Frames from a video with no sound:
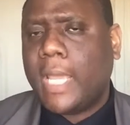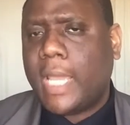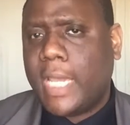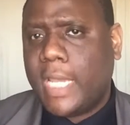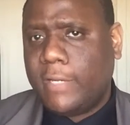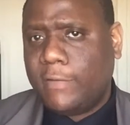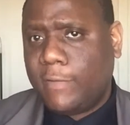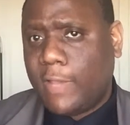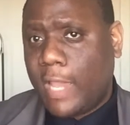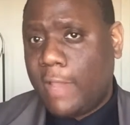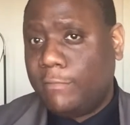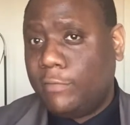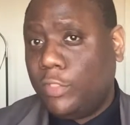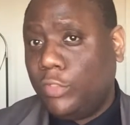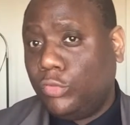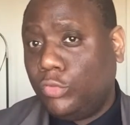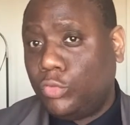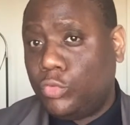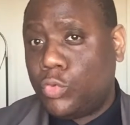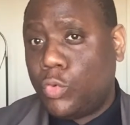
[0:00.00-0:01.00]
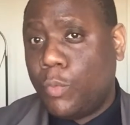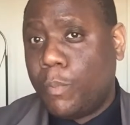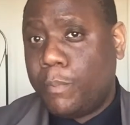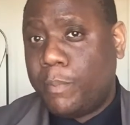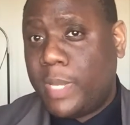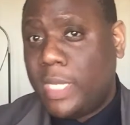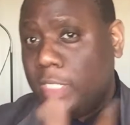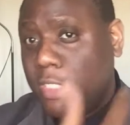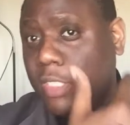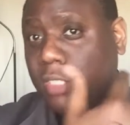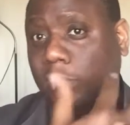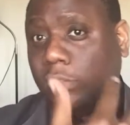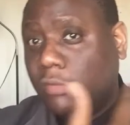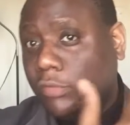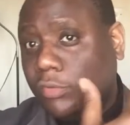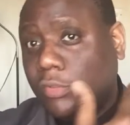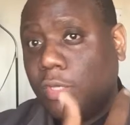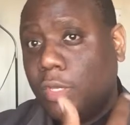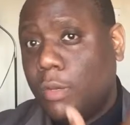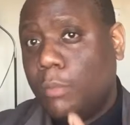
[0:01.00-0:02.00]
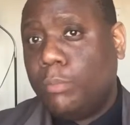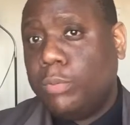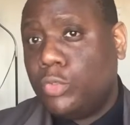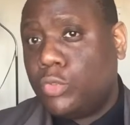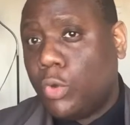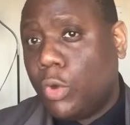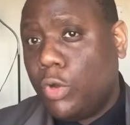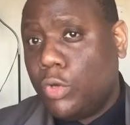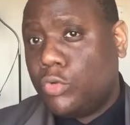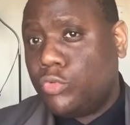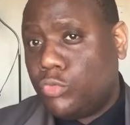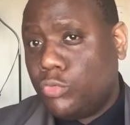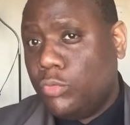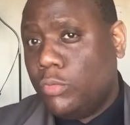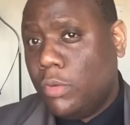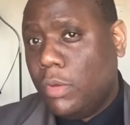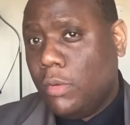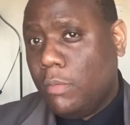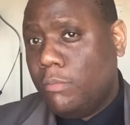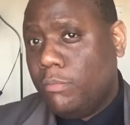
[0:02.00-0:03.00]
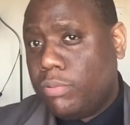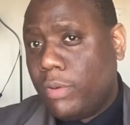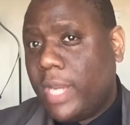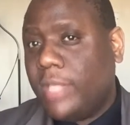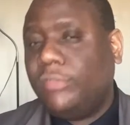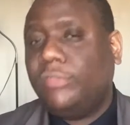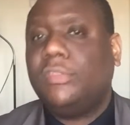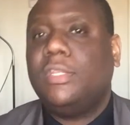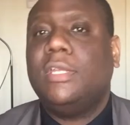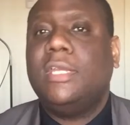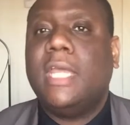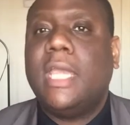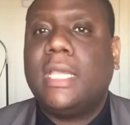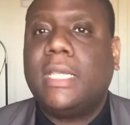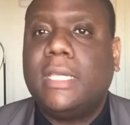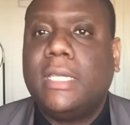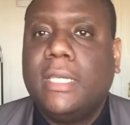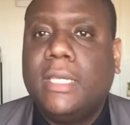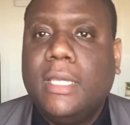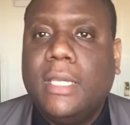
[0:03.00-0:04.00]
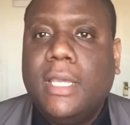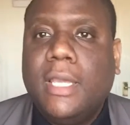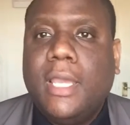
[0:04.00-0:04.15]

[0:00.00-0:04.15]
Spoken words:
and have these 2 pinions put on to brace the neck.